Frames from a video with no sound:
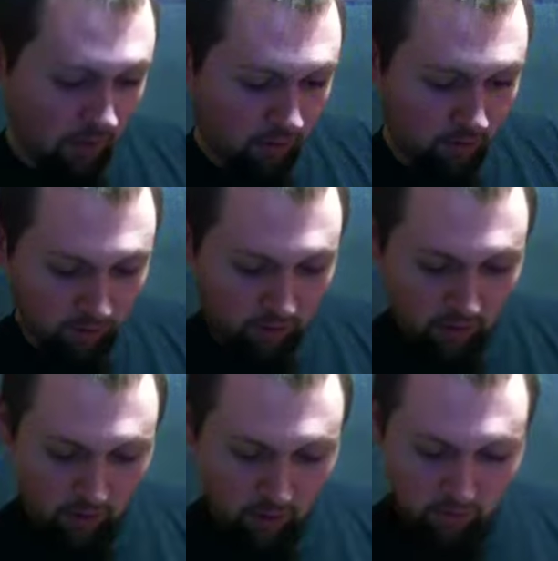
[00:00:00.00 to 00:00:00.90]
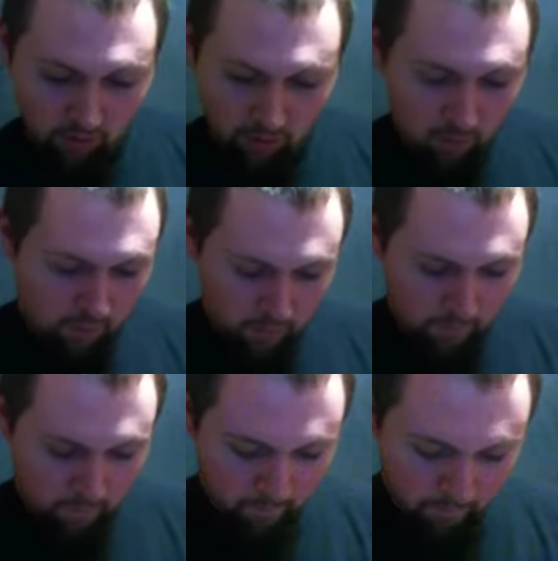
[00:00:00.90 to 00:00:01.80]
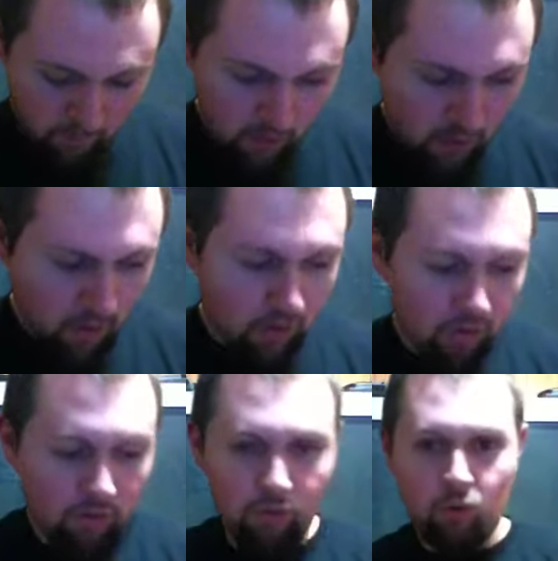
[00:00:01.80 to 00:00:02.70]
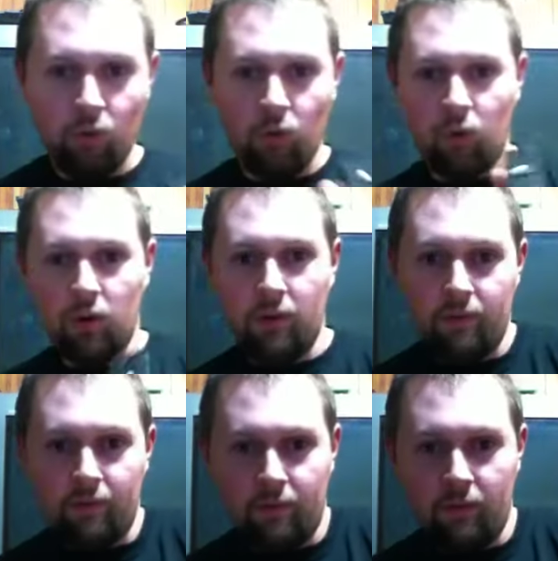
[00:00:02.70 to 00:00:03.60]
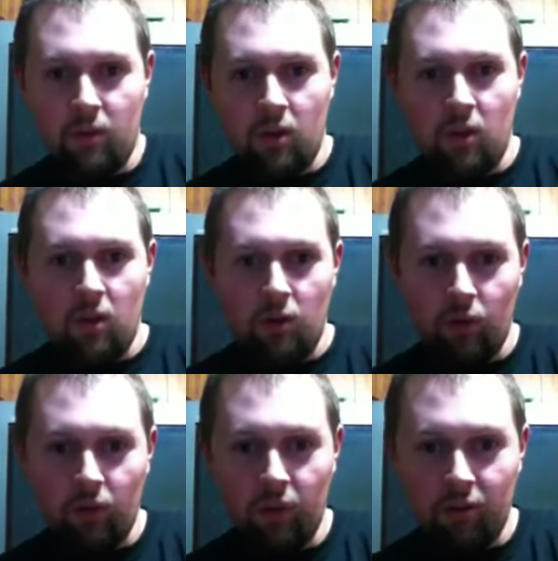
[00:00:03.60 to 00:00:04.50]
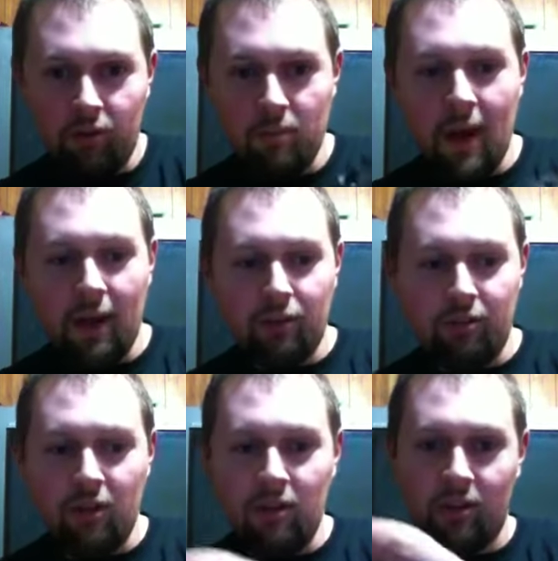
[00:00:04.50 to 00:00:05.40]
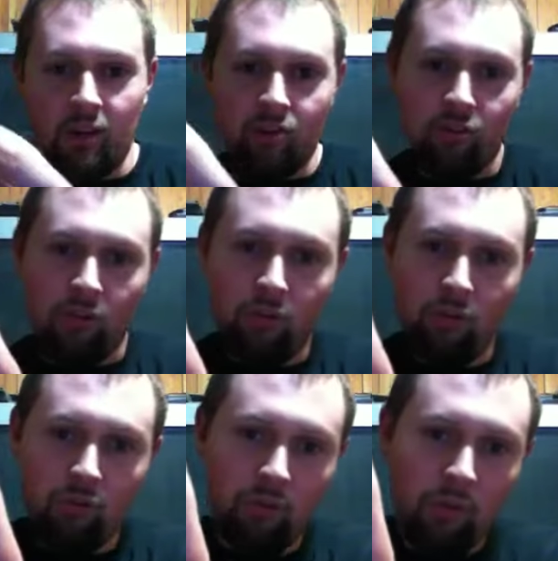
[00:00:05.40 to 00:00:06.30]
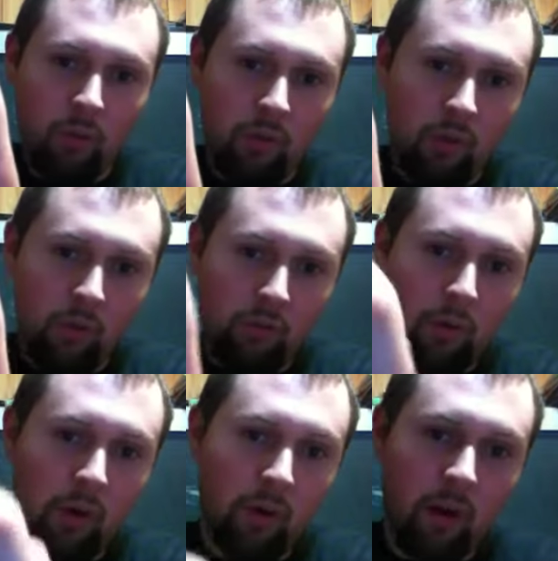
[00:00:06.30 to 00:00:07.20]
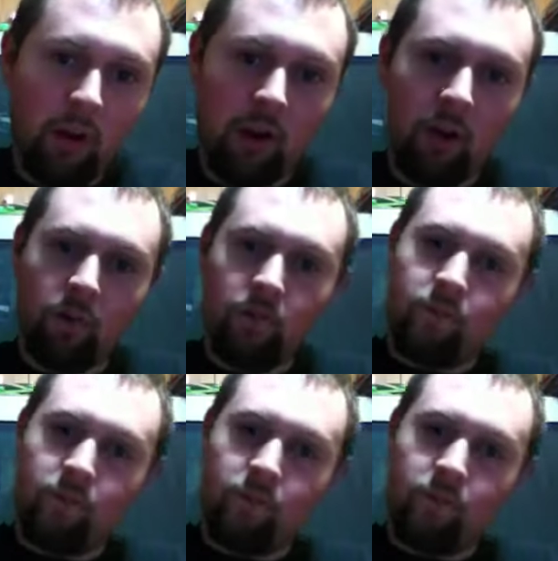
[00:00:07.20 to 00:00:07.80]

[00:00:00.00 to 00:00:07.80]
as this gun needs a little bit, to Release magazine tension, usually with a little spring right here,